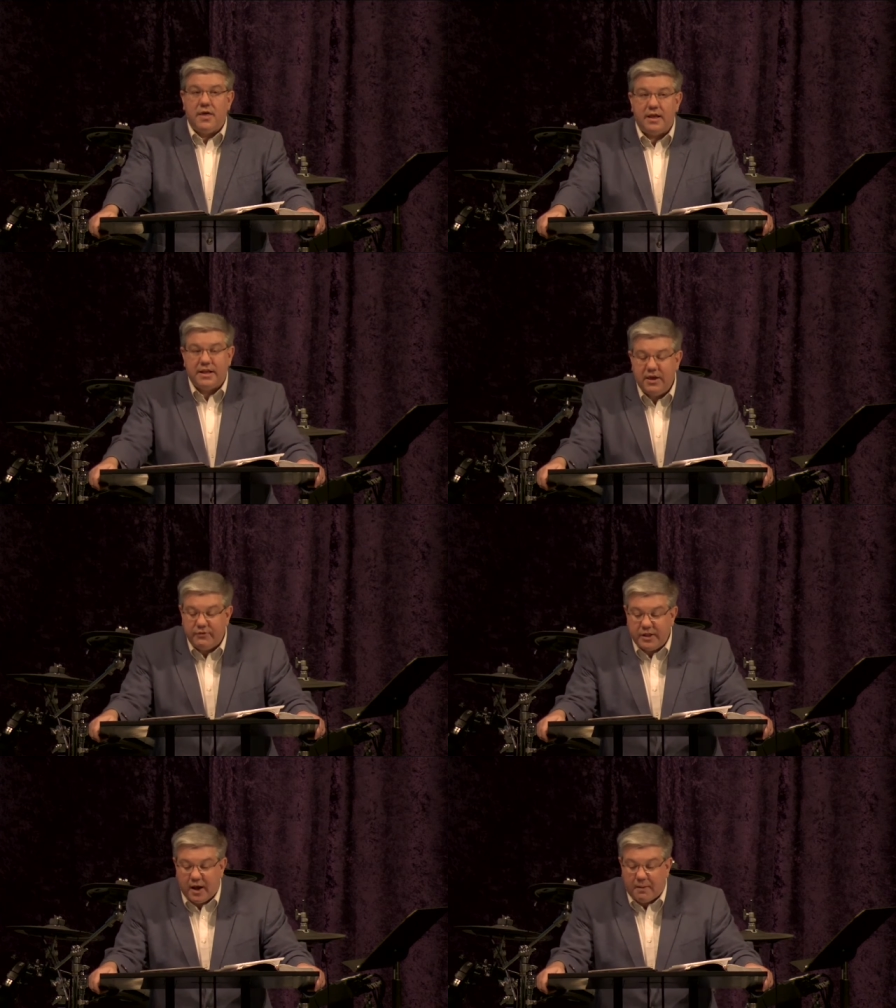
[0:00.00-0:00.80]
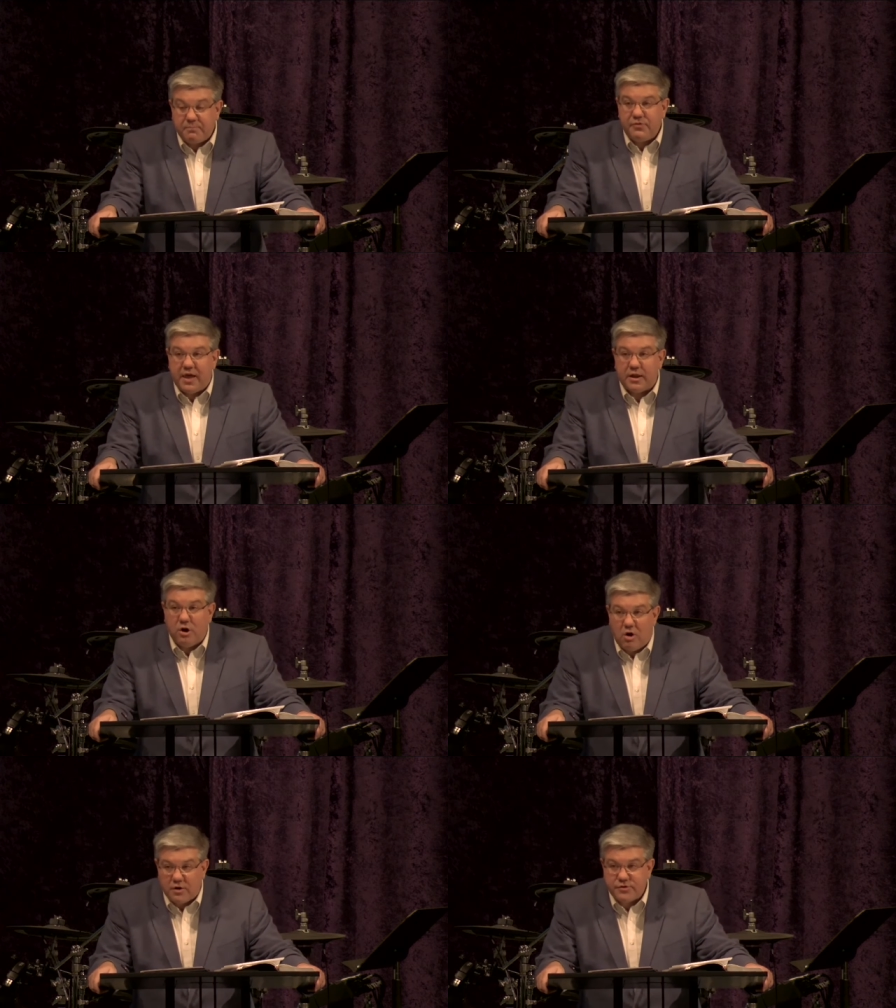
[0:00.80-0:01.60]
They had given up. They
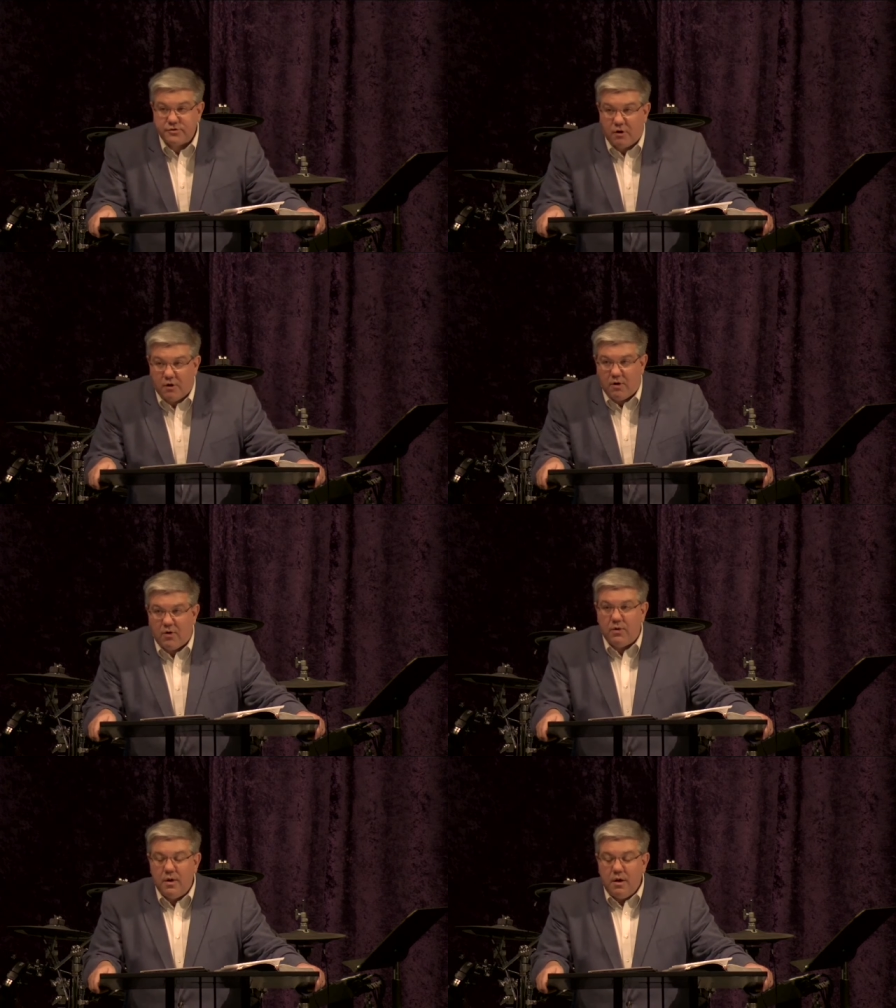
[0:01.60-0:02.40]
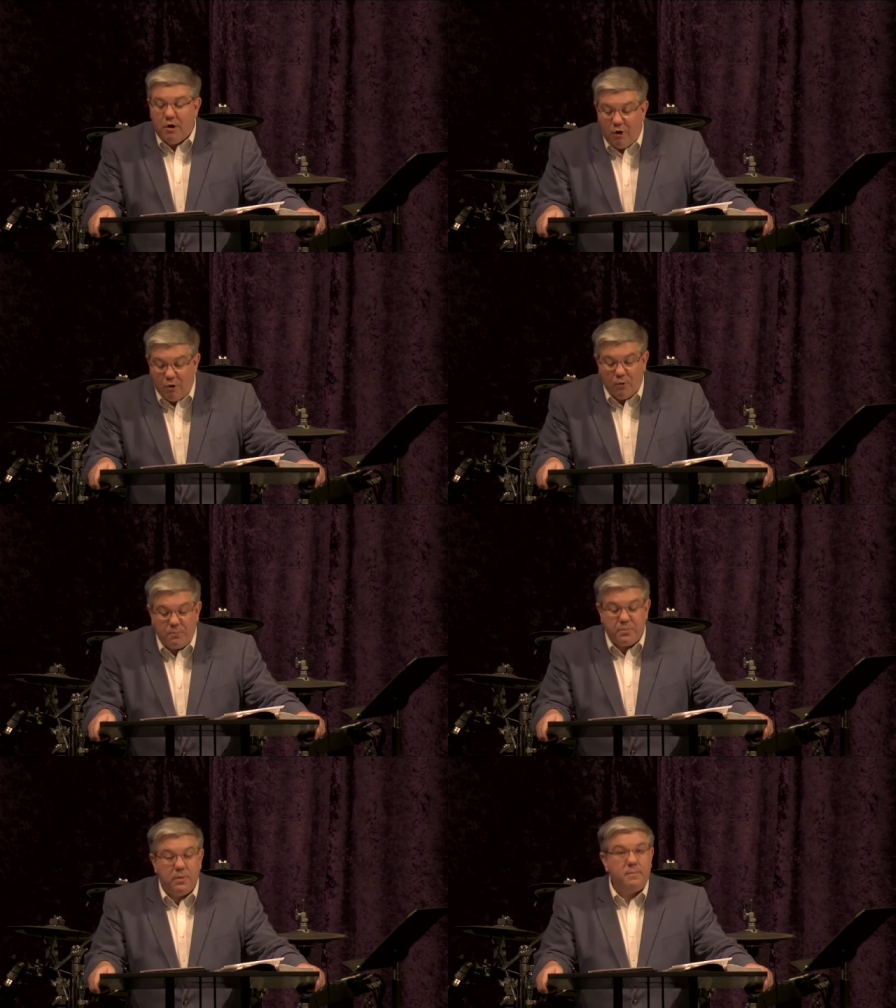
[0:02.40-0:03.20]
had lost all
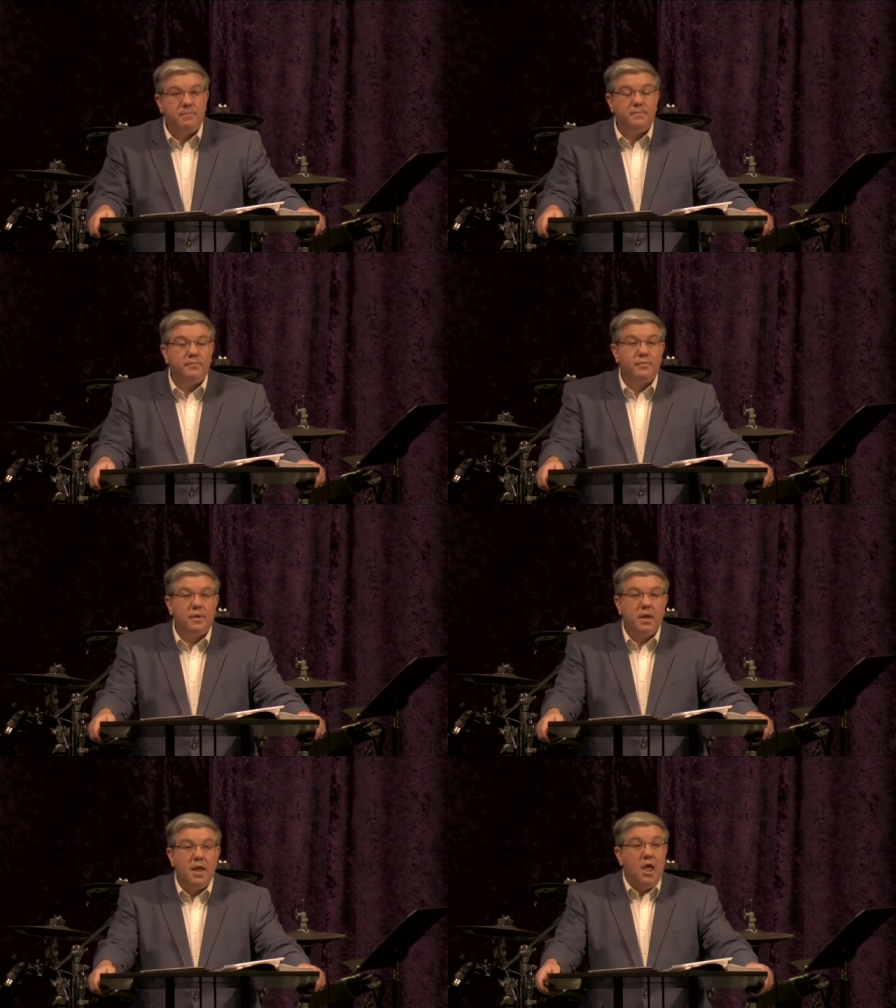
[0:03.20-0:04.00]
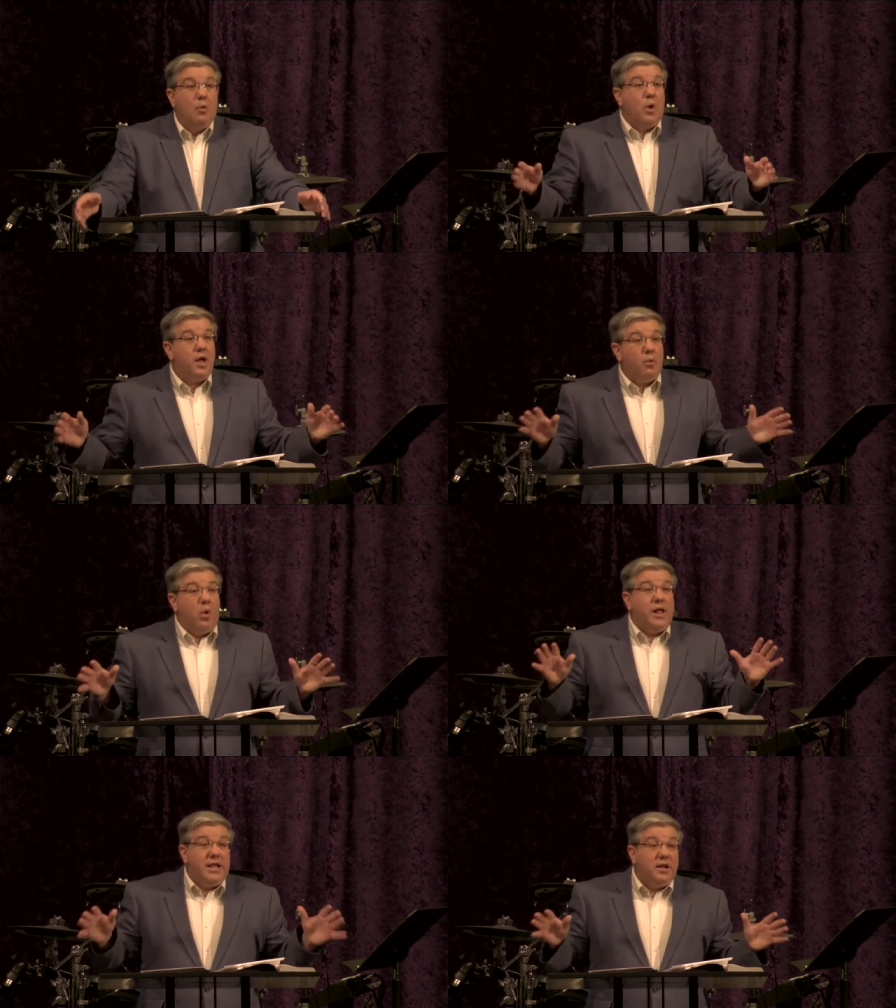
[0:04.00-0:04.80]
hope."
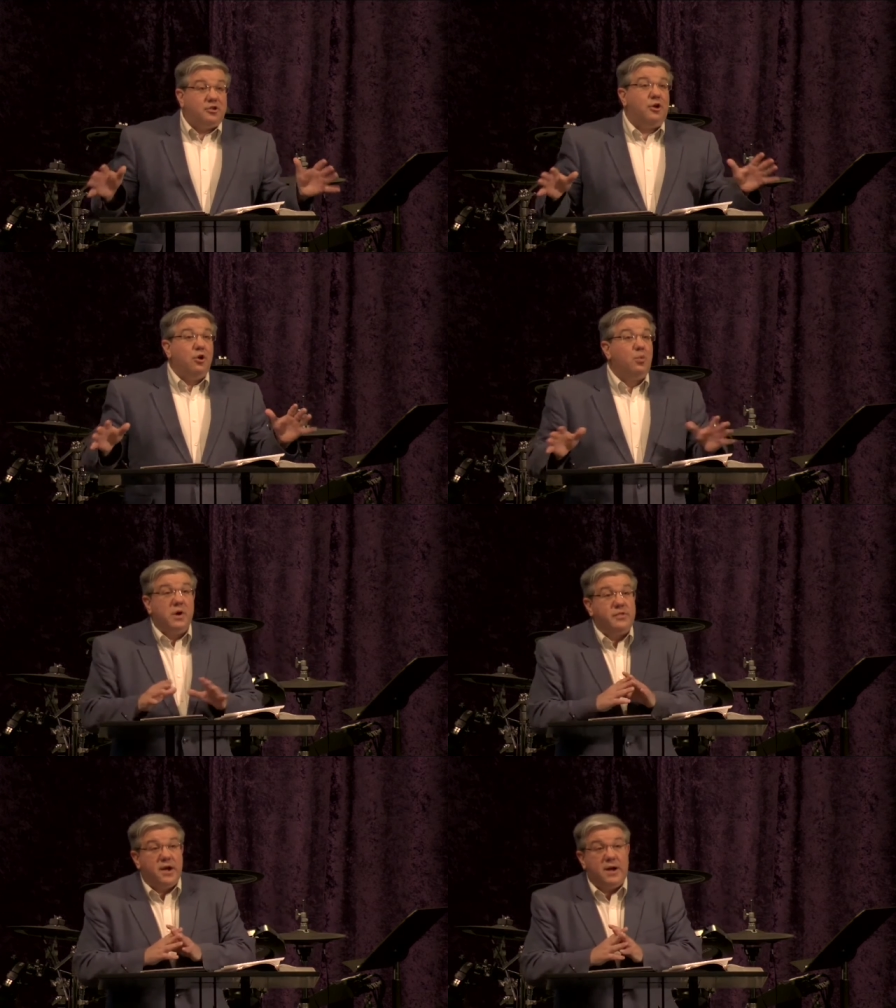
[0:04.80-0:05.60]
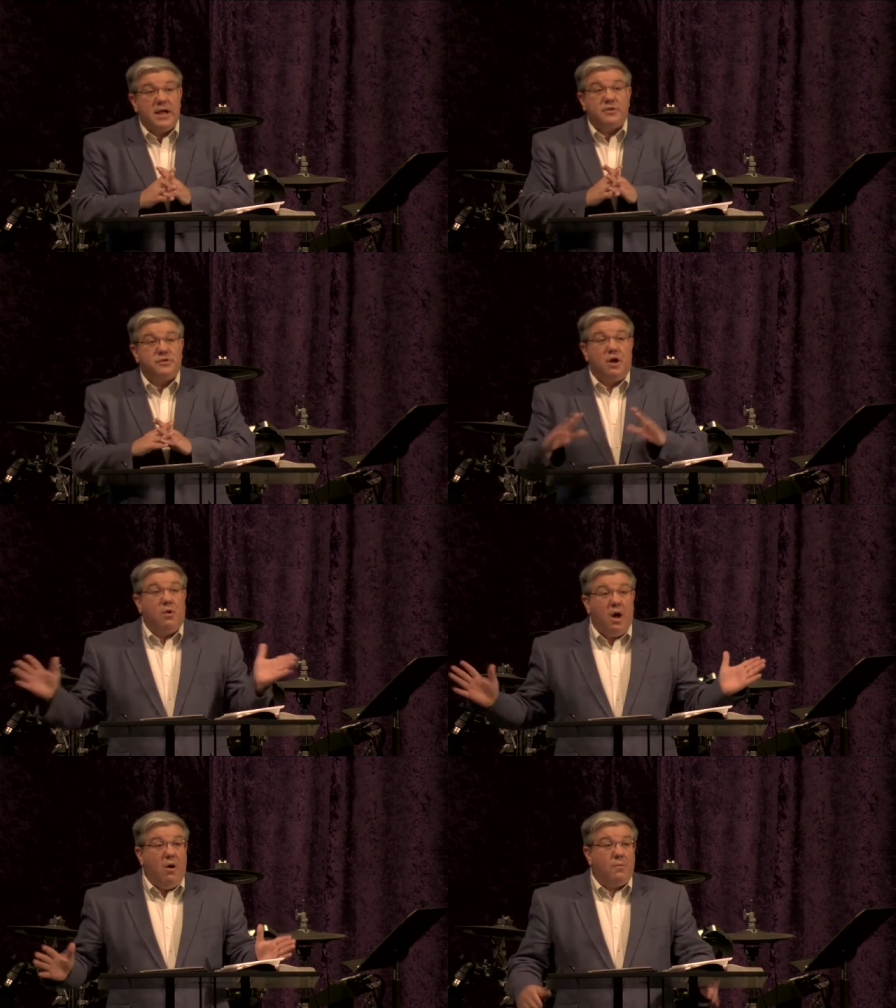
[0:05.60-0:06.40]
What do you do when there is
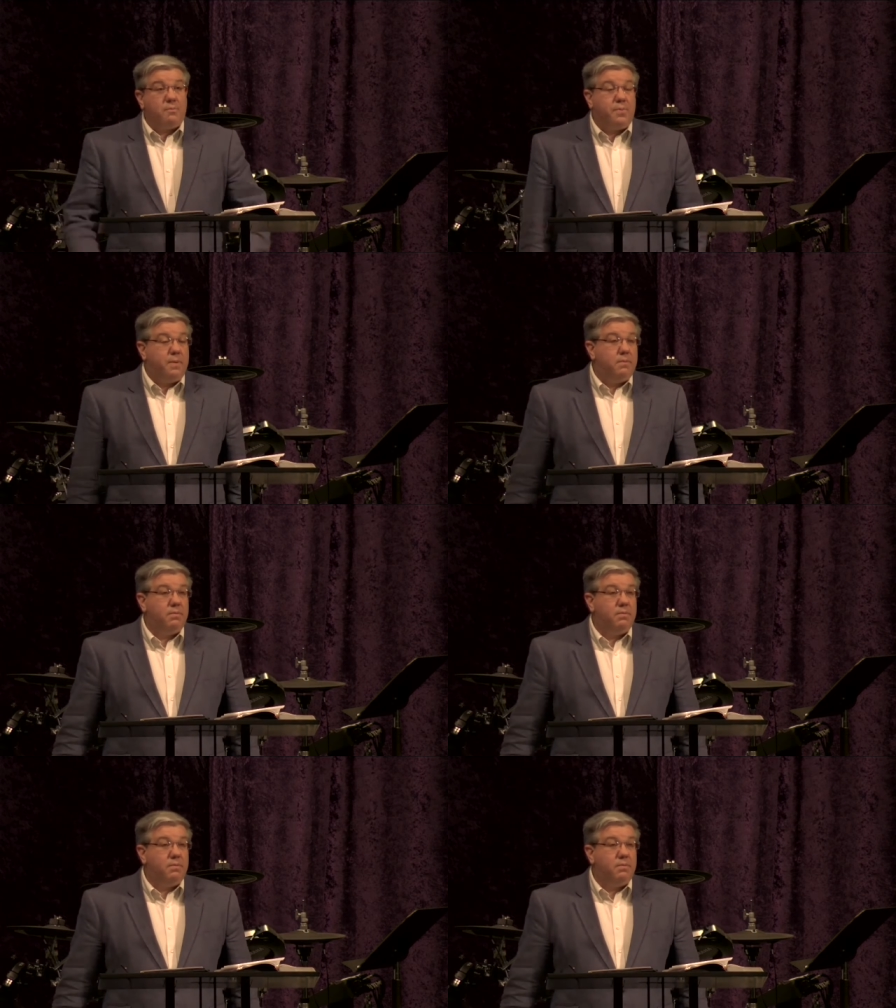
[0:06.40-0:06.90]
no hope?